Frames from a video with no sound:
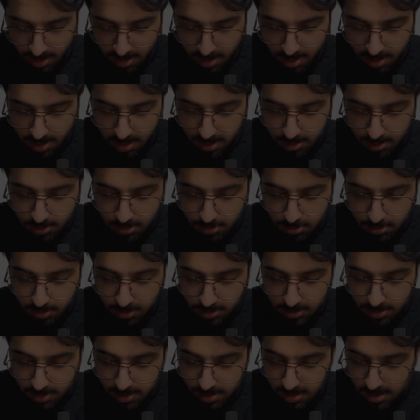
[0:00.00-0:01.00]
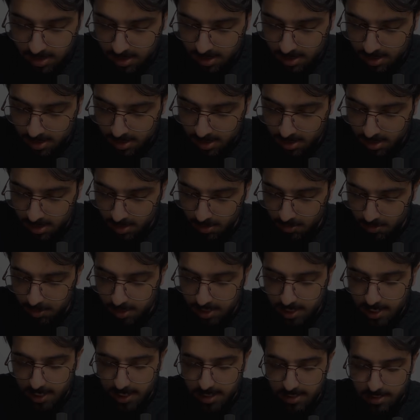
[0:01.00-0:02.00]
And as you can see, we
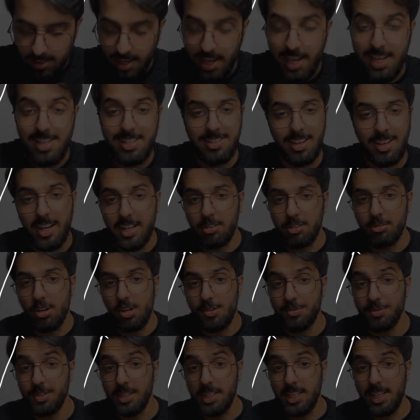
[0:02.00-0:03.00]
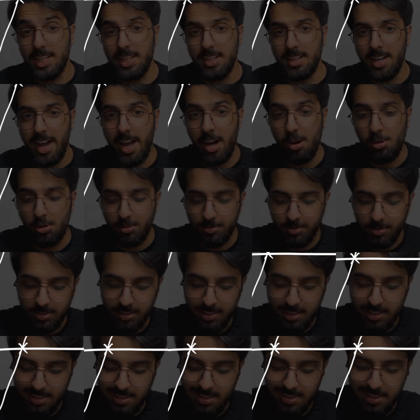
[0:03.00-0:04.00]
get a sine graph again. However,
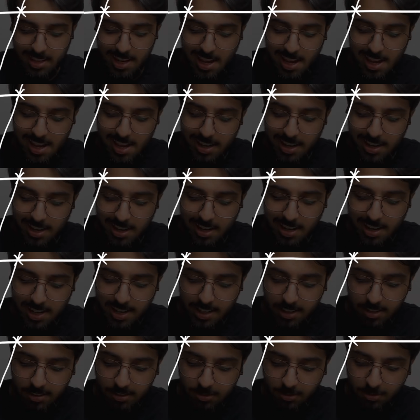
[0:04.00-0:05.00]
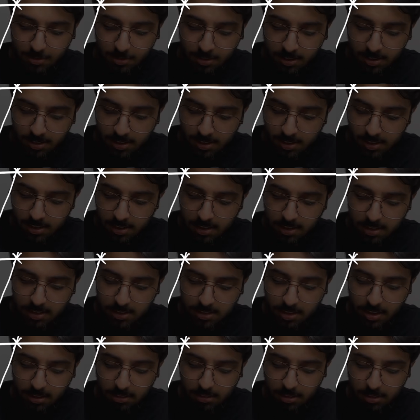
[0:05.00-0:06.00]
this is a negative
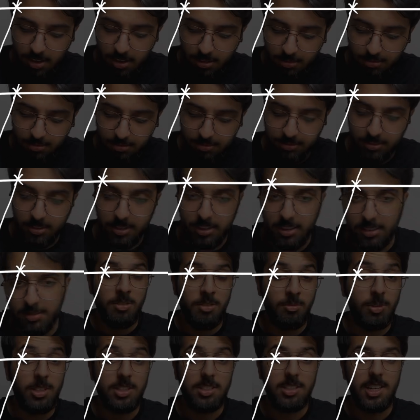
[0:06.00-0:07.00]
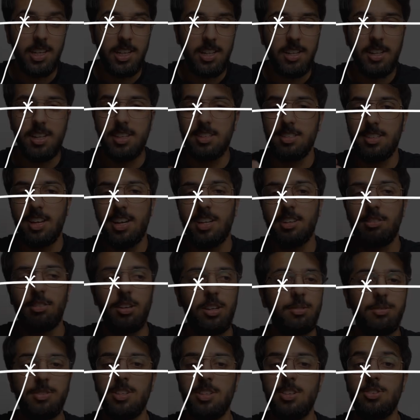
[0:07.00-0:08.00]
sine graph. Okay. Once again, a sine
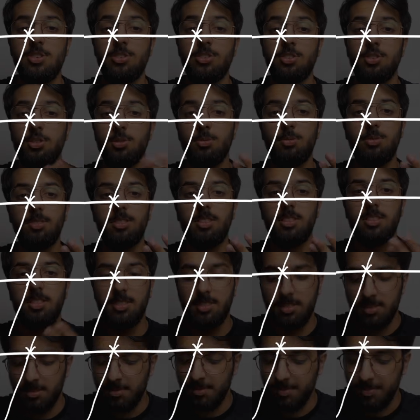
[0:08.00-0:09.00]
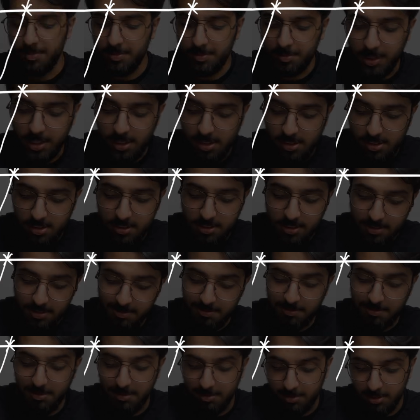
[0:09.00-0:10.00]
graph is useless because
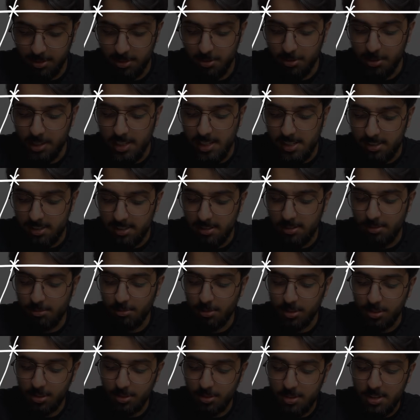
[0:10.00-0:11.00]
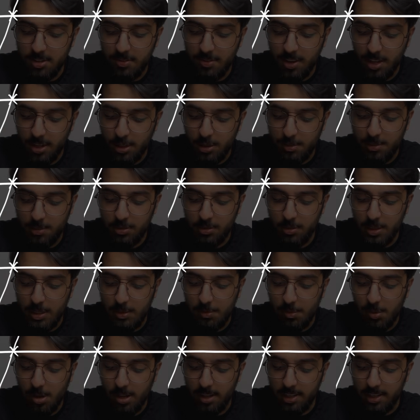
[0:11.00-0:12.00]
you guessed it, returns a value between
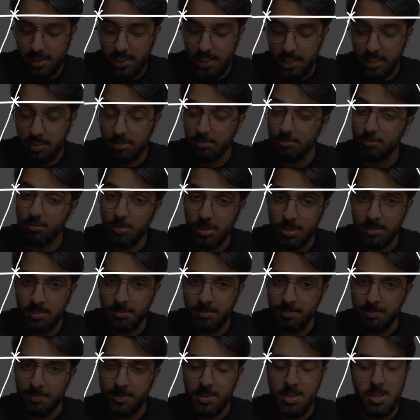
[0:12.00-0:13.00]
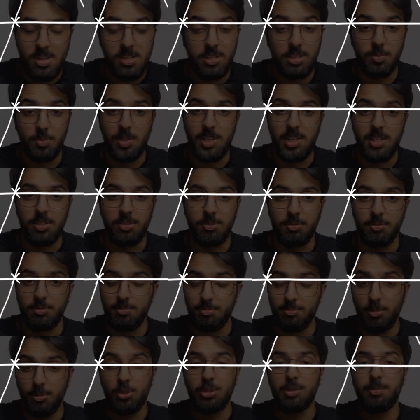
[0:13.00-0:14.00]
1 and -1. So we need to
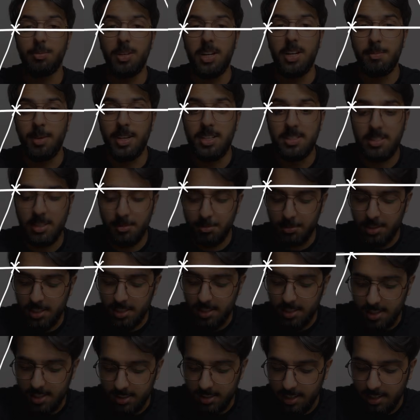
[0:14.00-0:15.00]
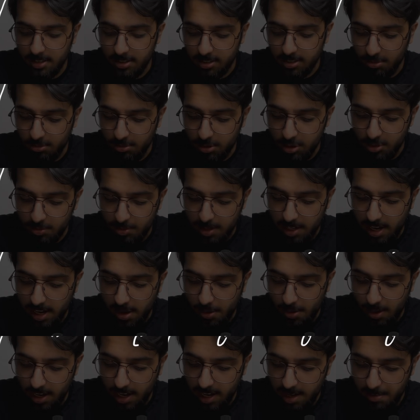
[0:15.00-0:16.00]
multiply it by something, and that is going to be
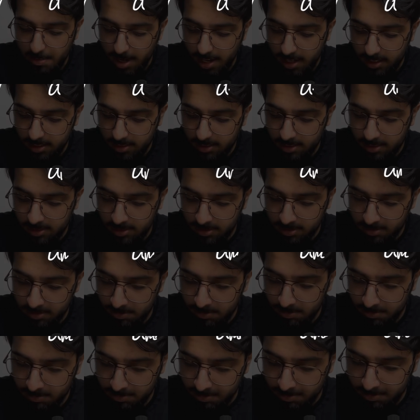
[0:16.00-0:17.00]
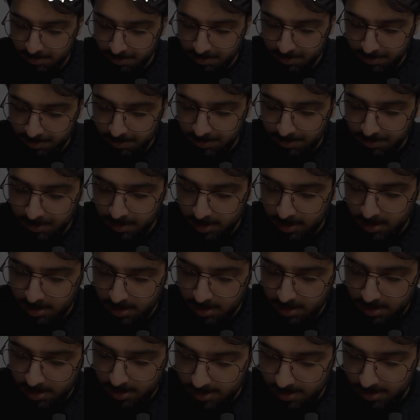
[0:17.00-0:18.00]
our A max
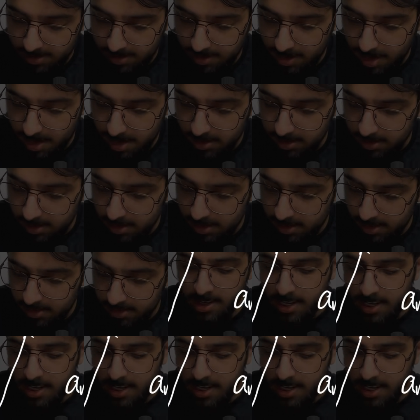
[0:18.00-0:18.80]
sine theta.